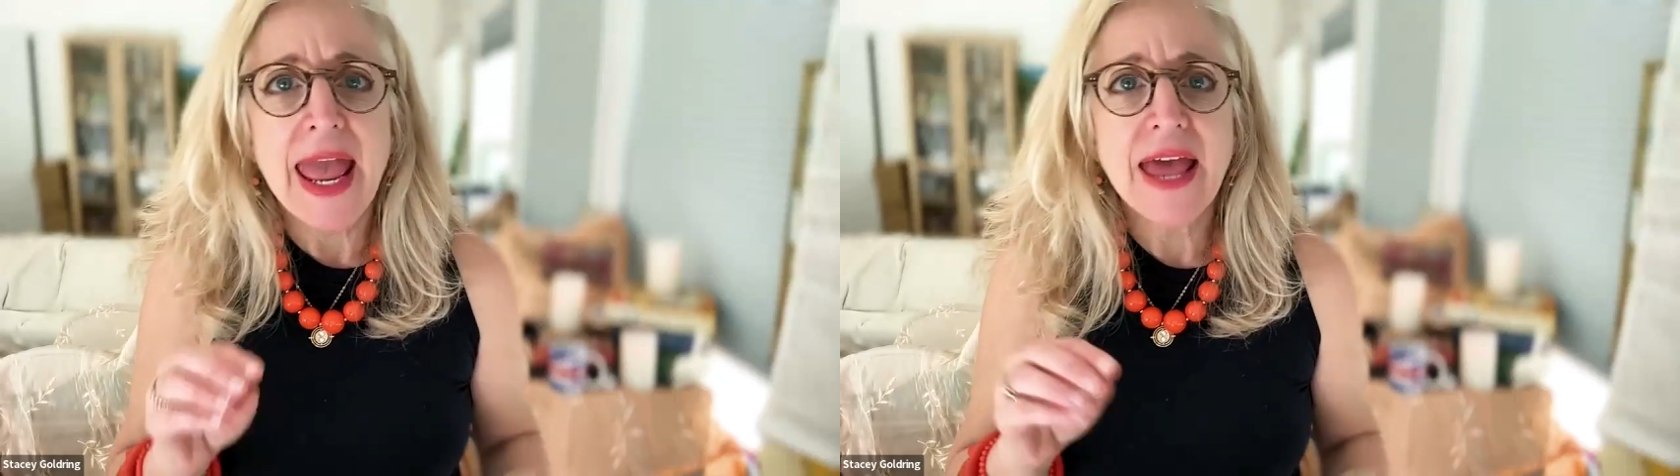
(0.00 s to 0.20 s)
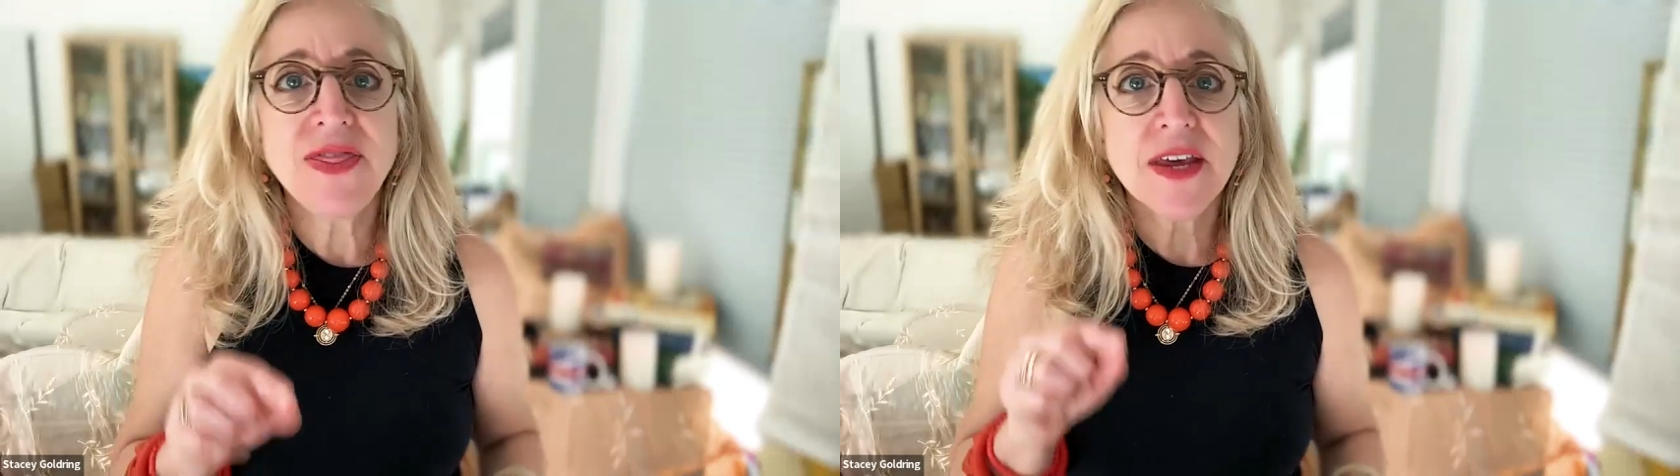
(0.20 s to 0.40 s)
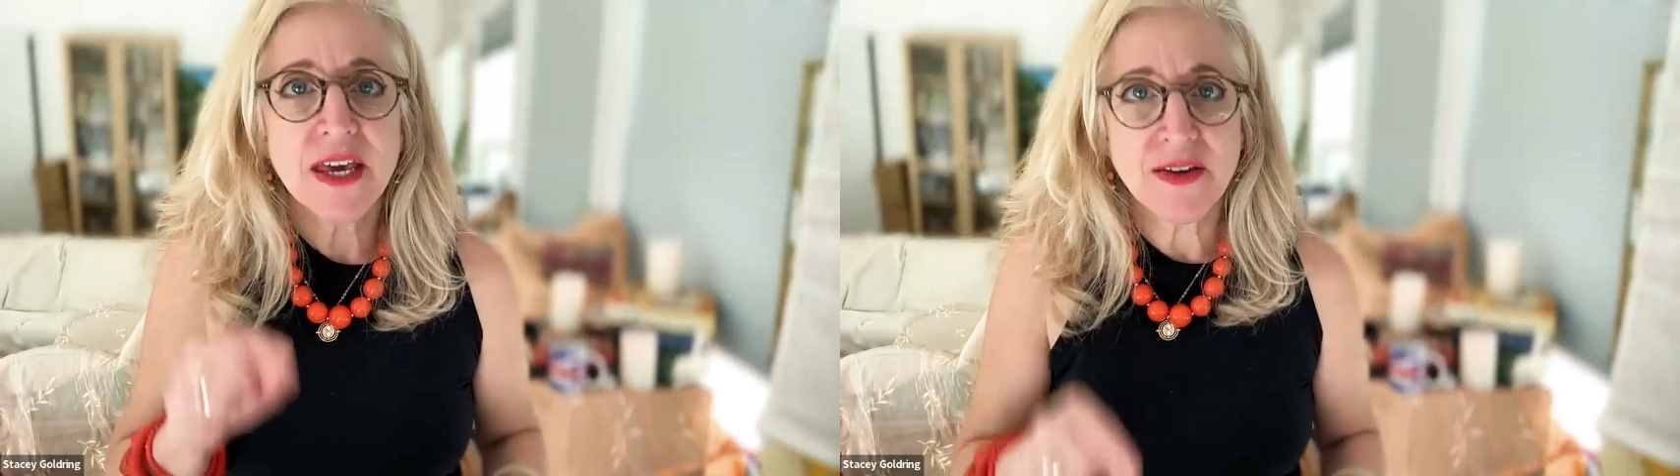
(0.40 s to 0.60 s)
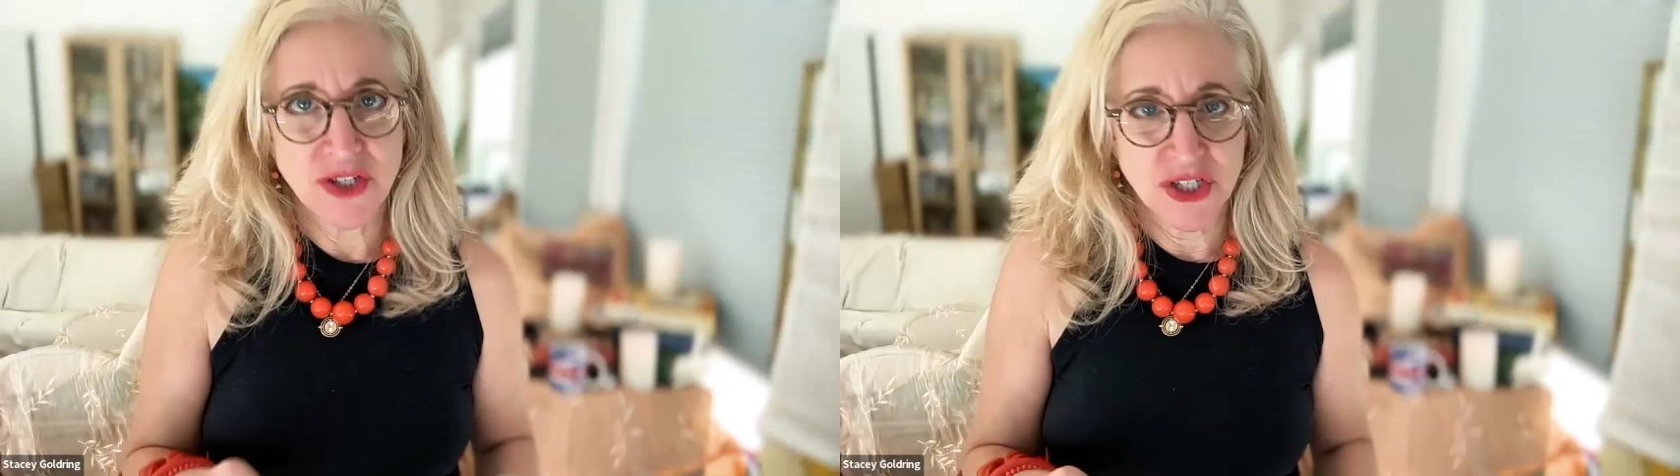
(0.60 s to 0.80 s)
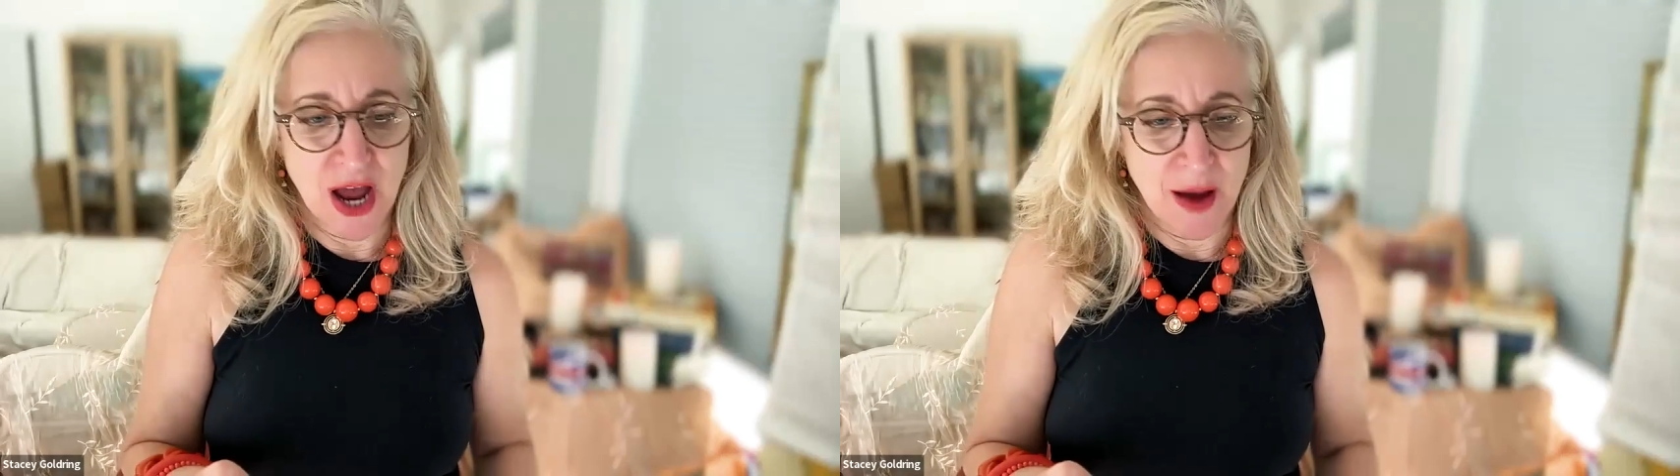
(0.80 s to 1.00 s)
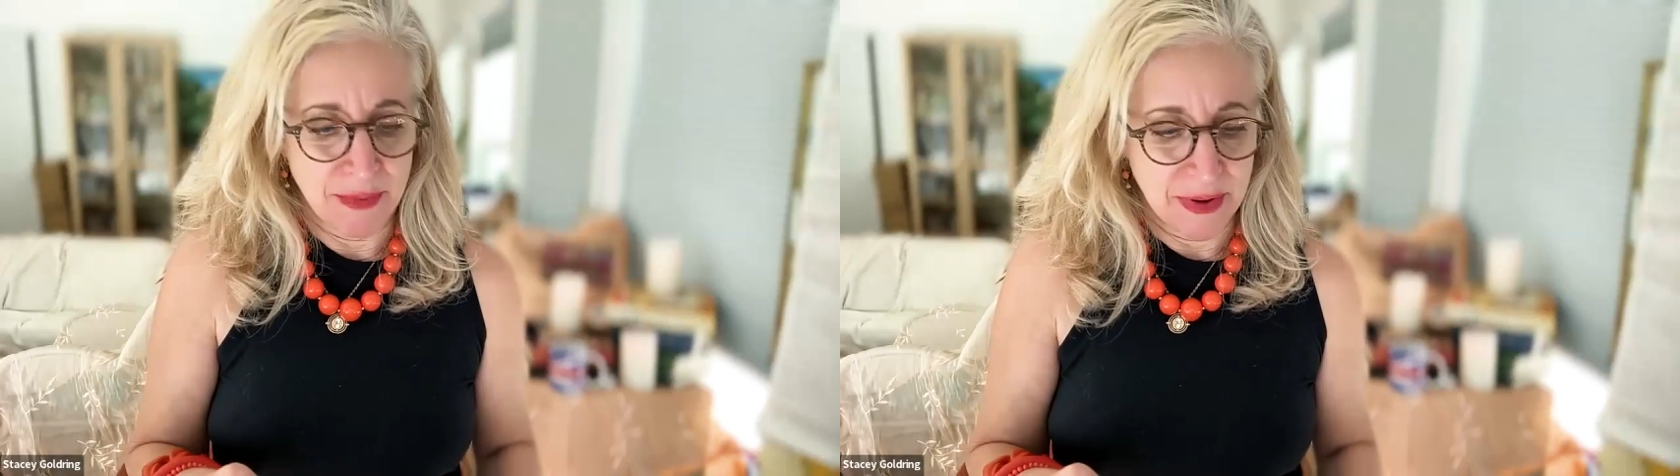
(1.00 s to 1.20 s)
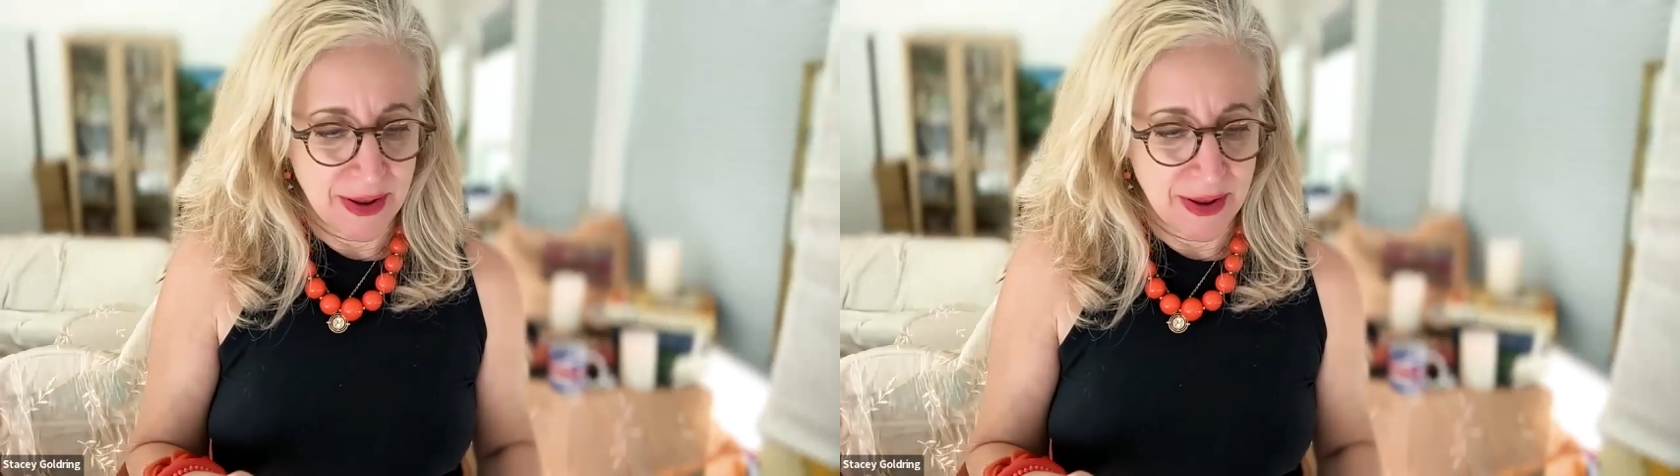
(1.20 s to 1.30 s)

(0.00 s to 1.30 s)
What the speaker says: in the gift shop